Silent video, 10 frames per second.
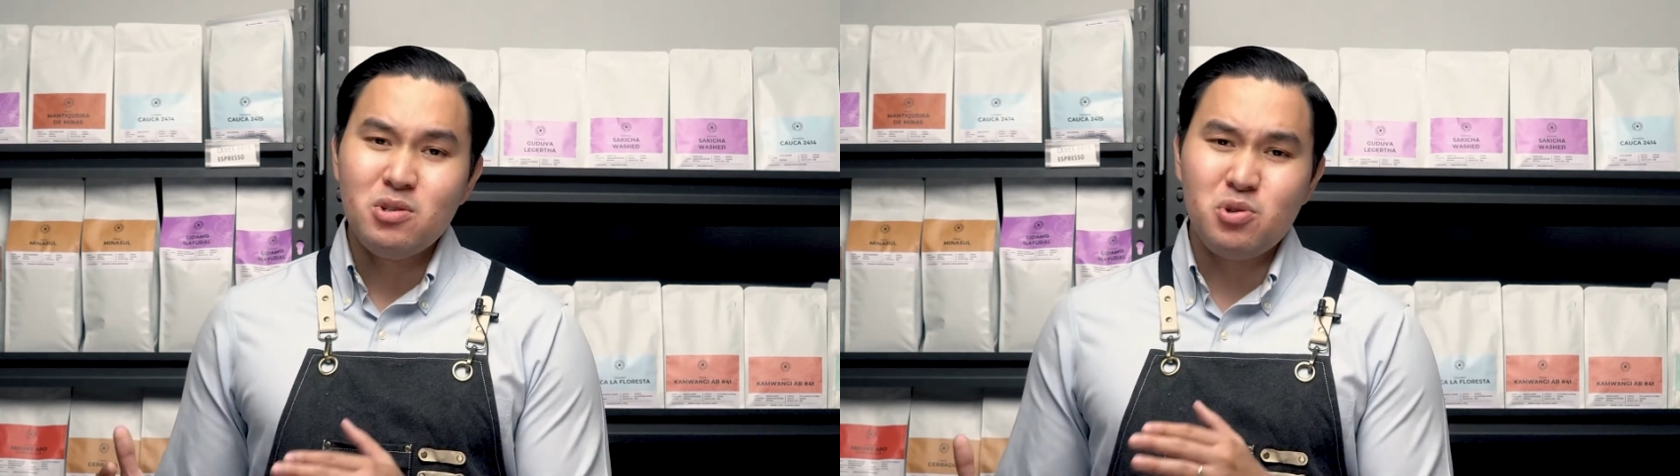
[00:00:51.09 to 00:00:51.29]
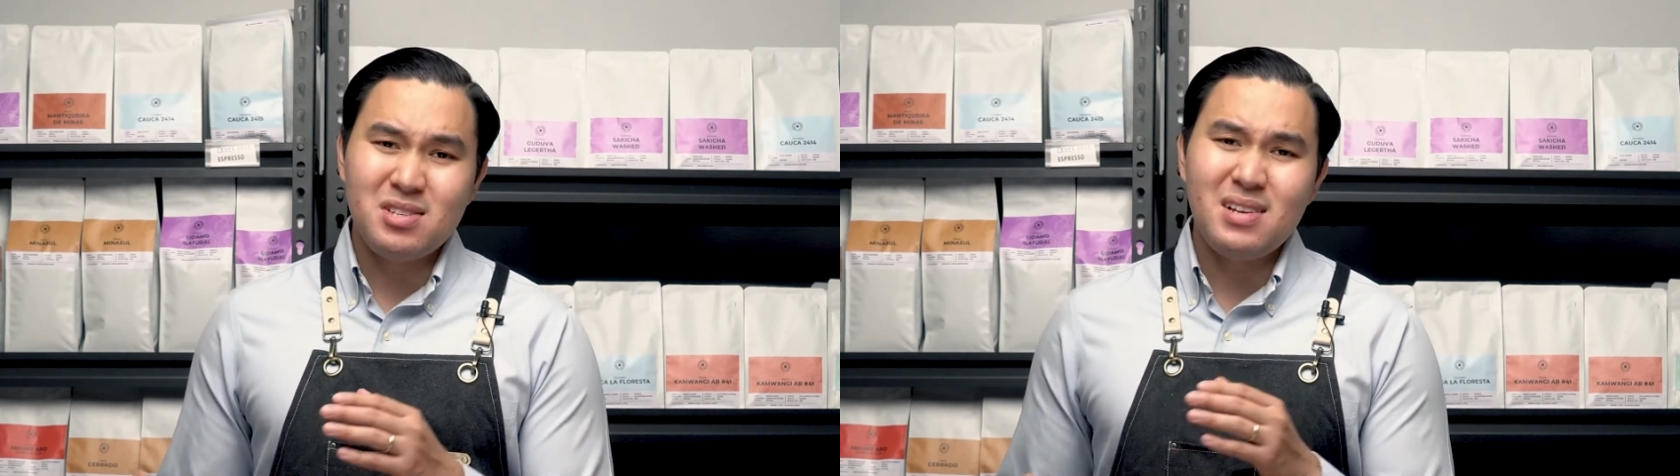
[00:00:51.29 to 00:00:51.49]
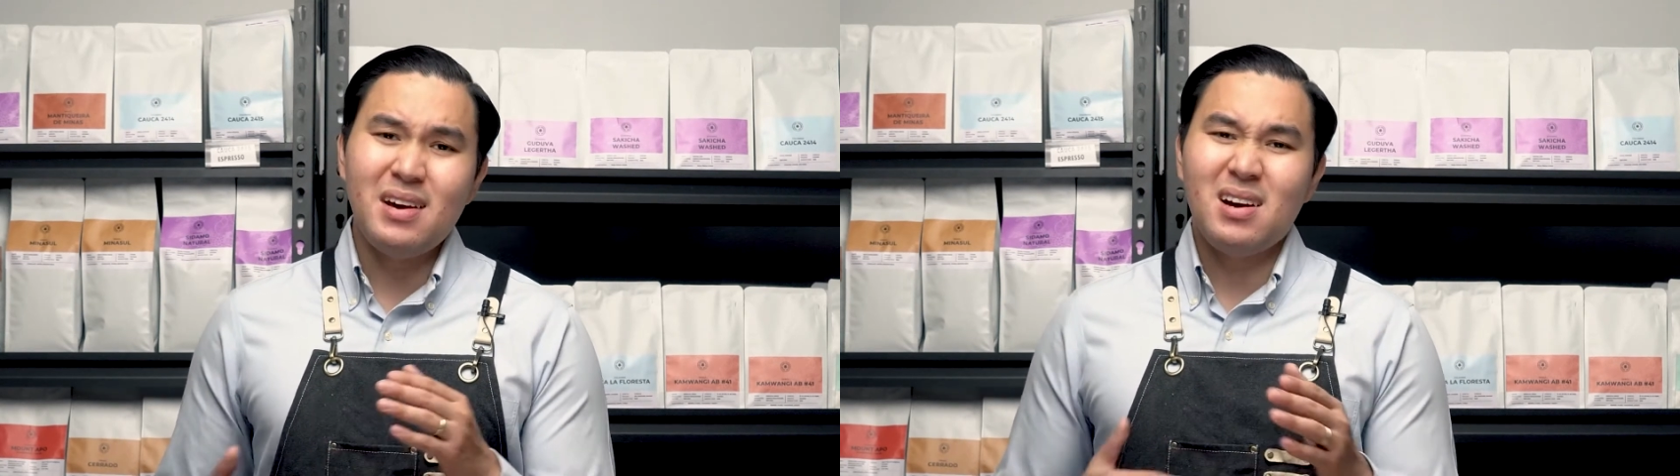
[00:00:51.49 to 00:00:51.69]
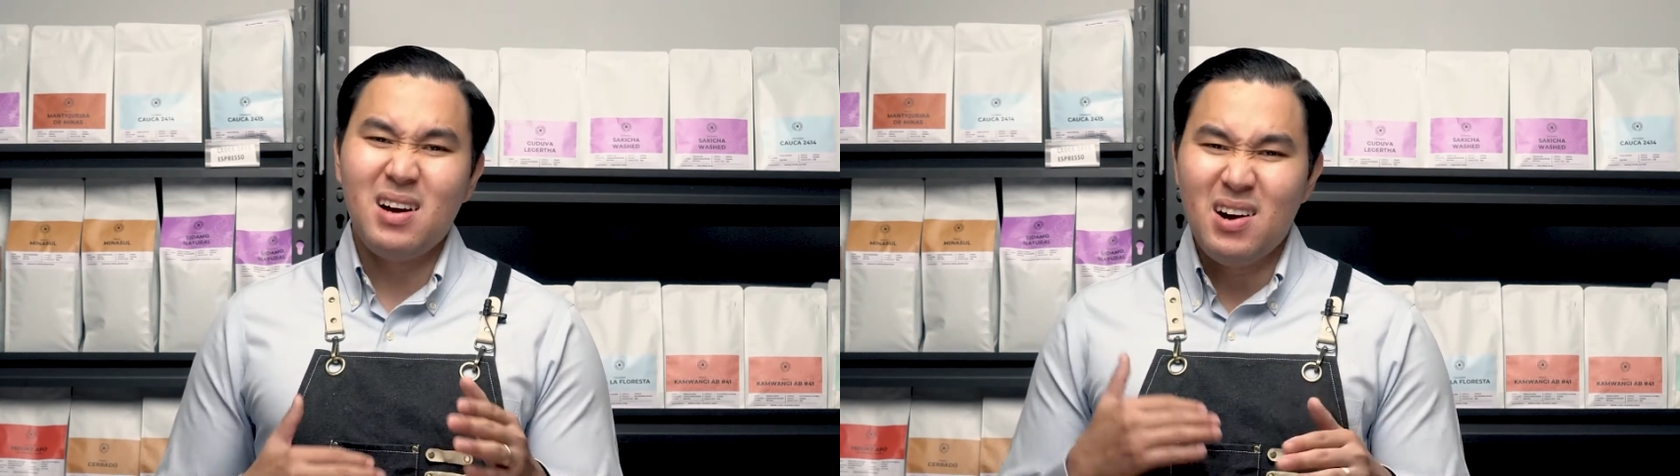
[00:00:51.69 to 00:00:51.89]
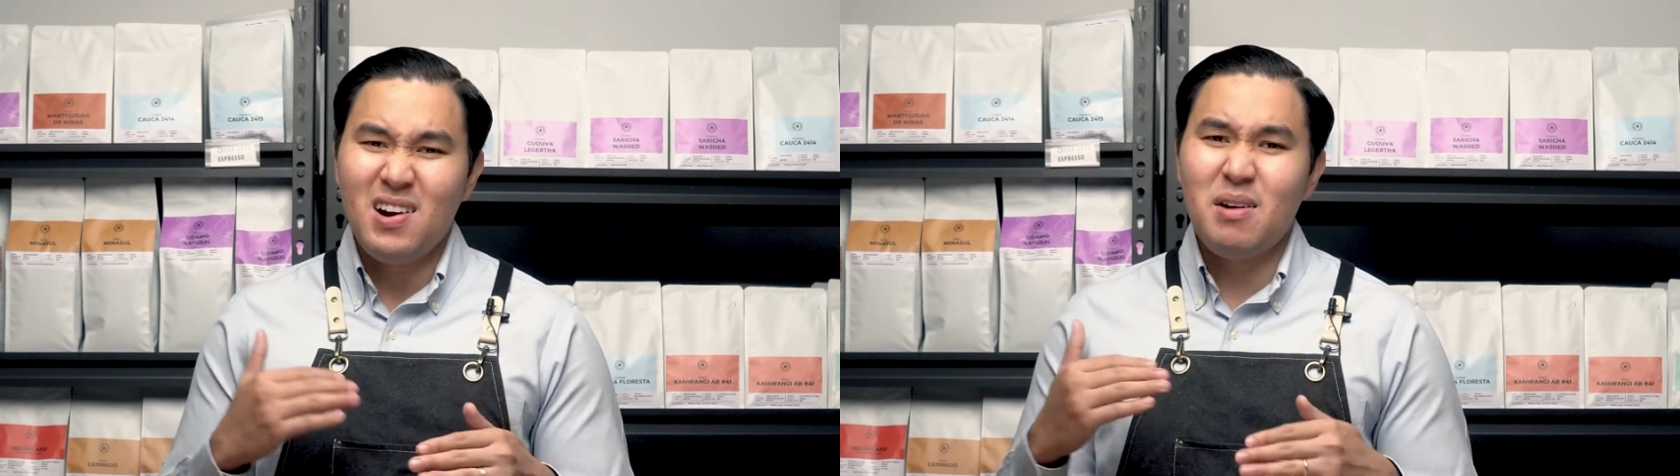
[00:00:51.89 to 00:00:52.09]
So it's like
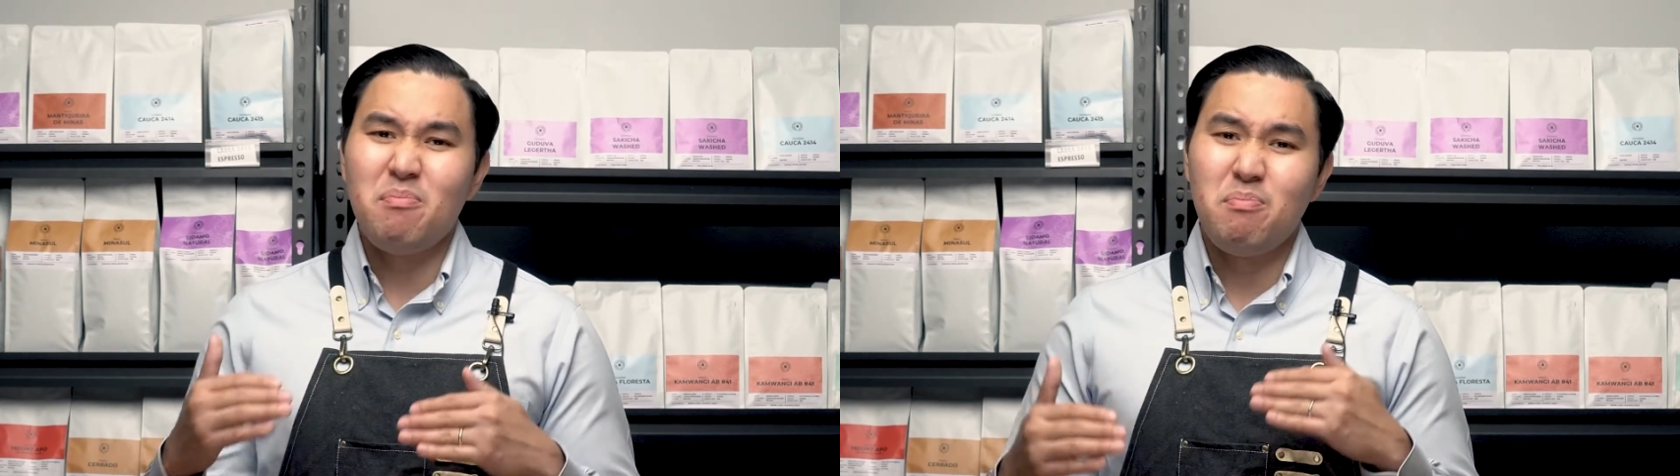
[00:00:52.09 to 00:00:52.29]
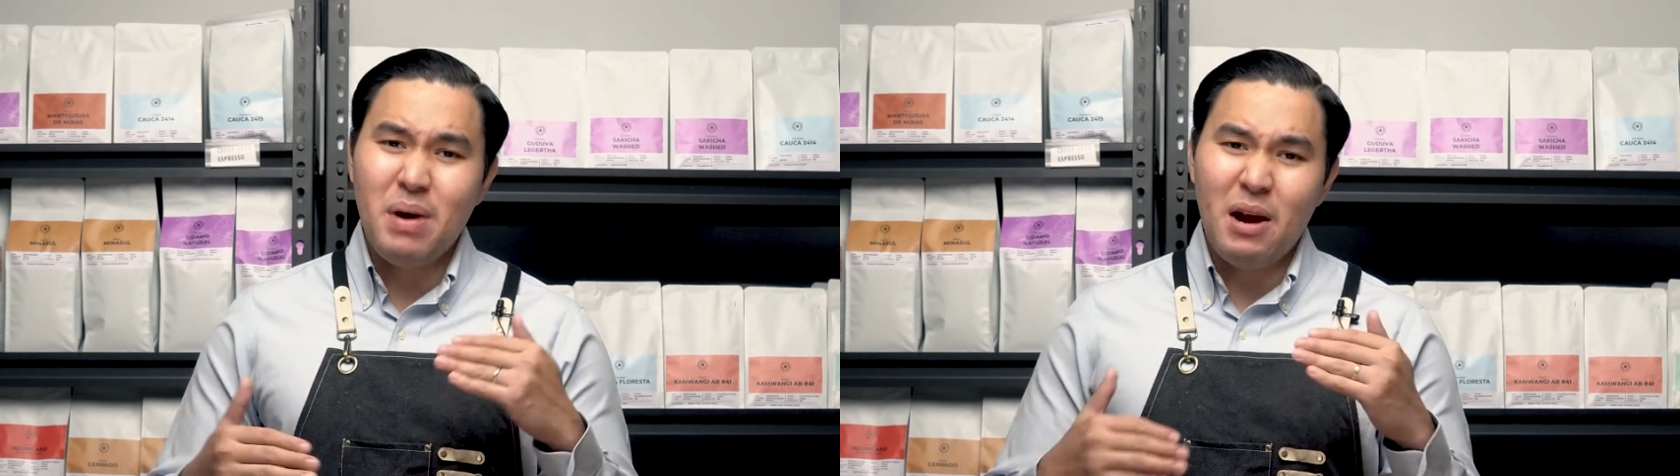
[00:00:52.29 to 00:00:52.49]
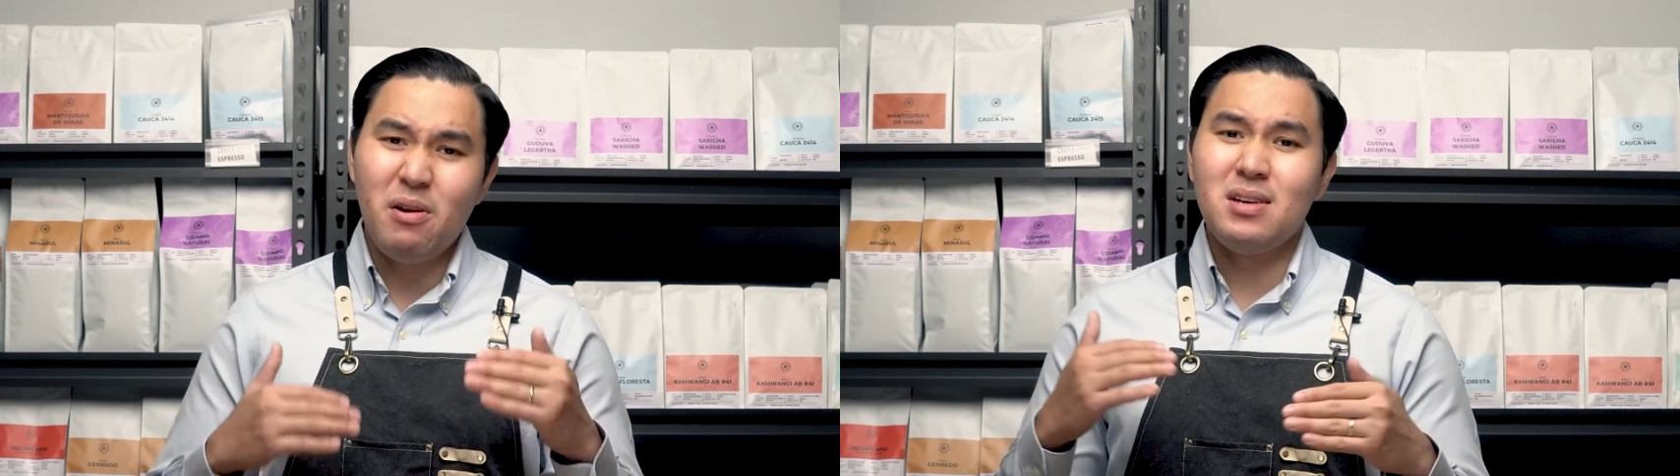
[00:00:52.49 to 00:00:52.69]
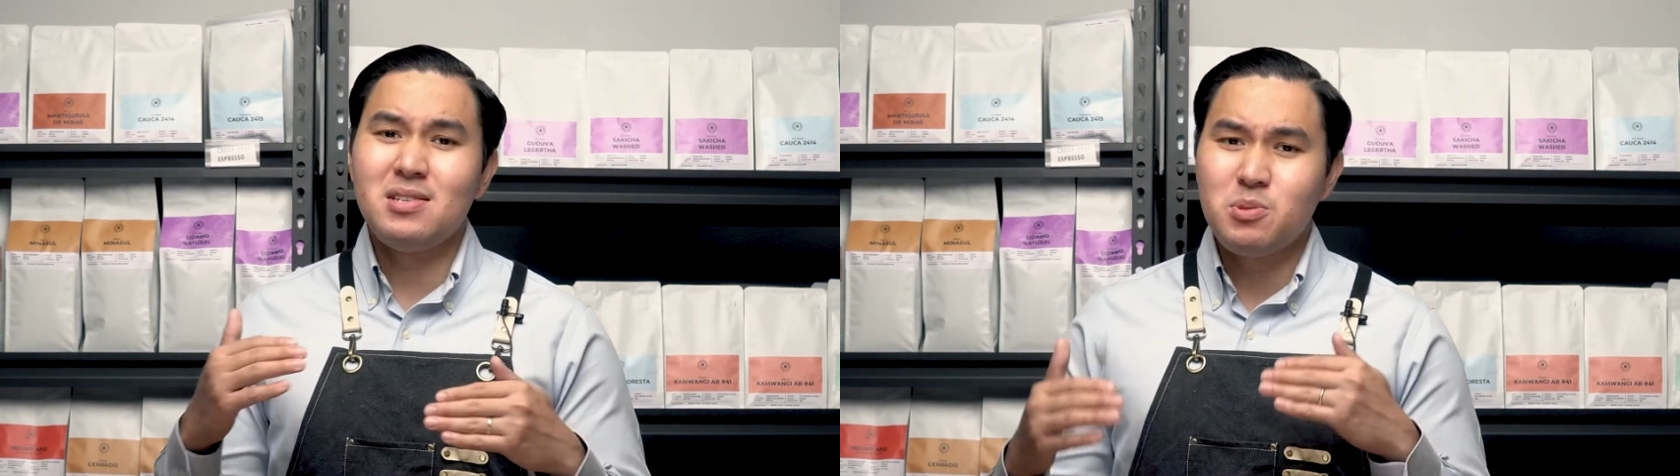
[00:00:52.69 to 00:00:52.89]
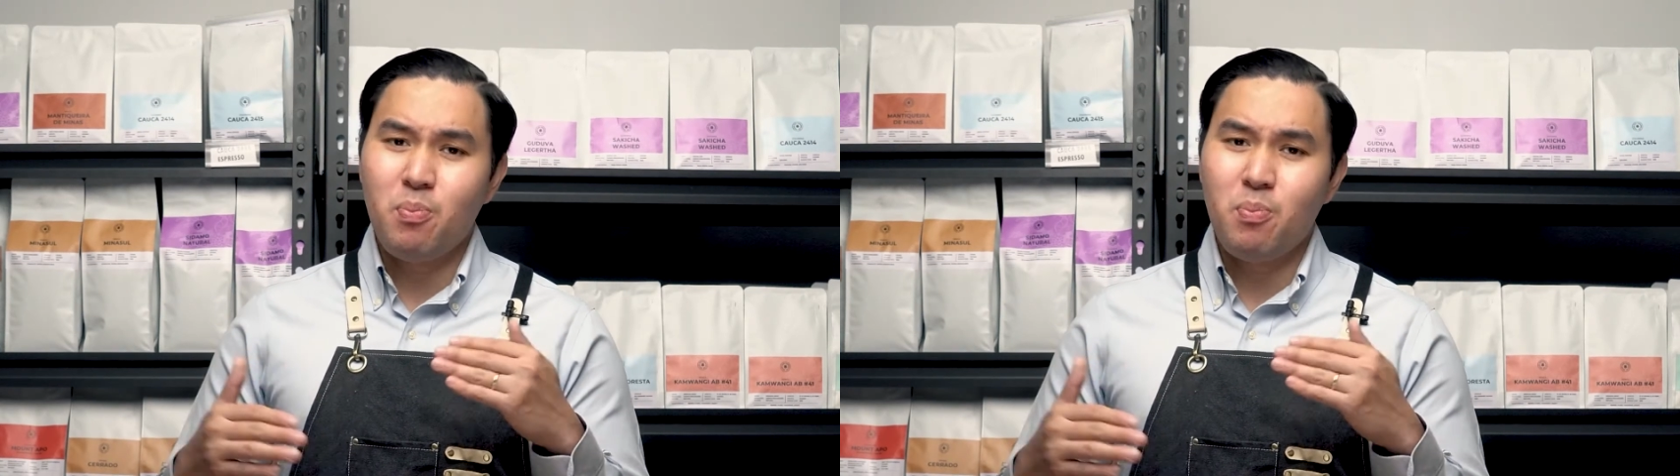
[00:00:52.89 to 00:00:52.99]
a berries